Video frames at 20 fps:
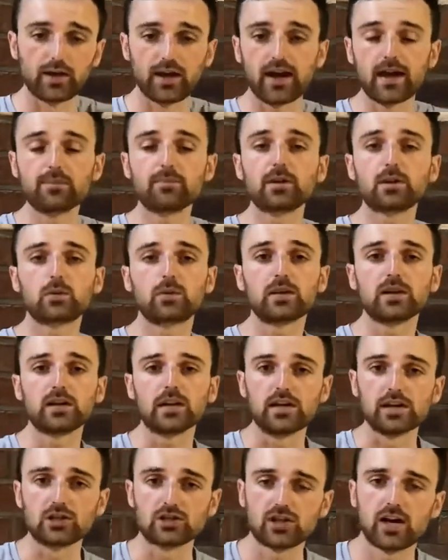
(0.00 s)
In between
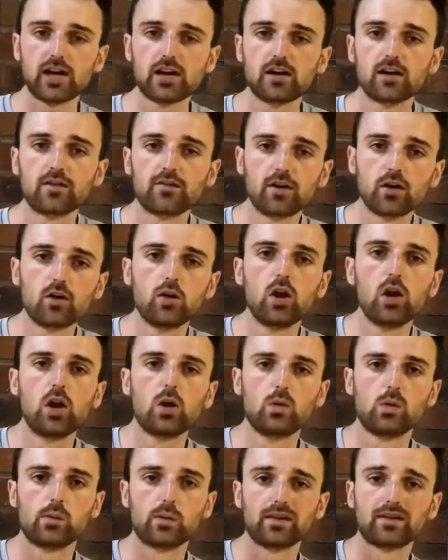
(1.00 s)
each interval,
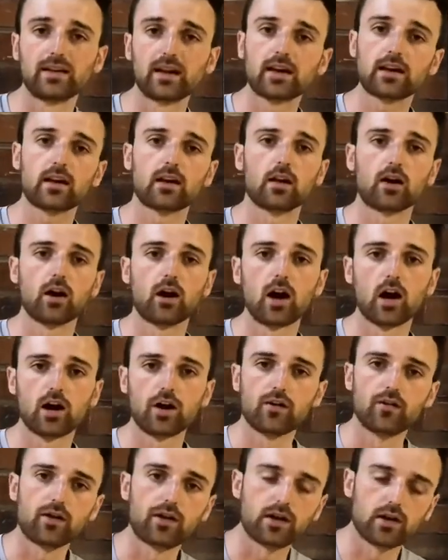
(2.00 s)
we were taking our heart
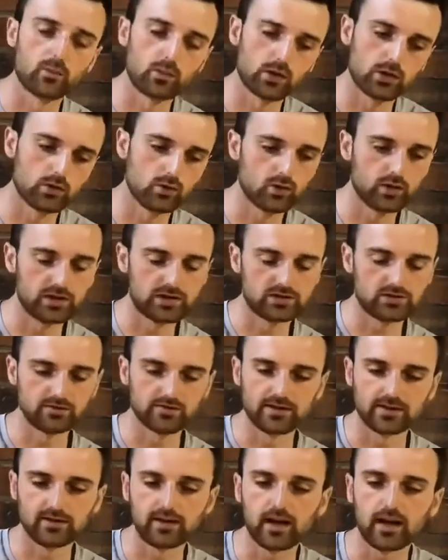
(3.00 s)
rate and we noticed
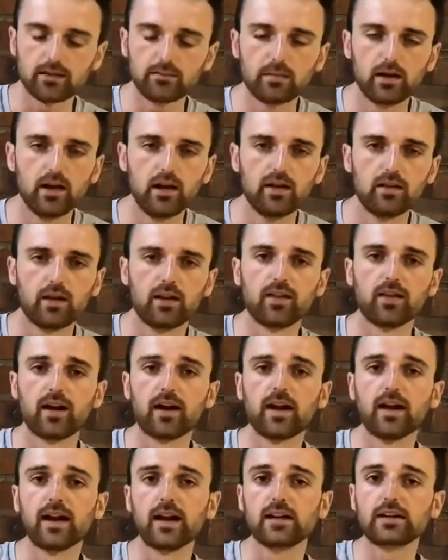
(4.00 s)
over time
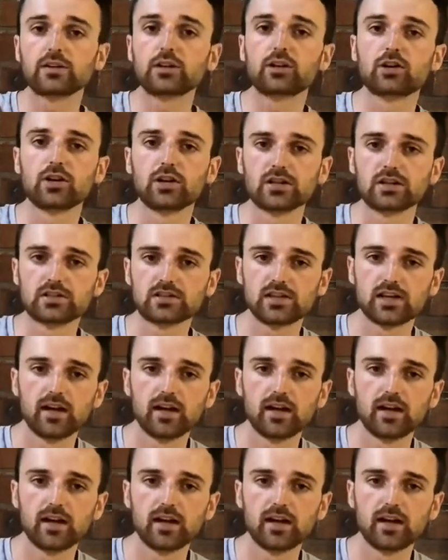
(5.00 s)
that increased